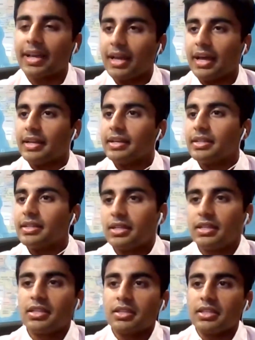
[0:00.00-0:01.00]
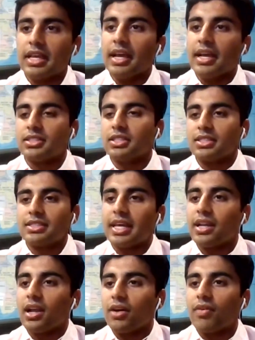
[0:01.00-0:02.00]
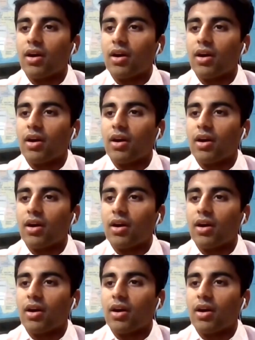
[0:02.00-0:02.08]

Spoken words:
And yeah, since then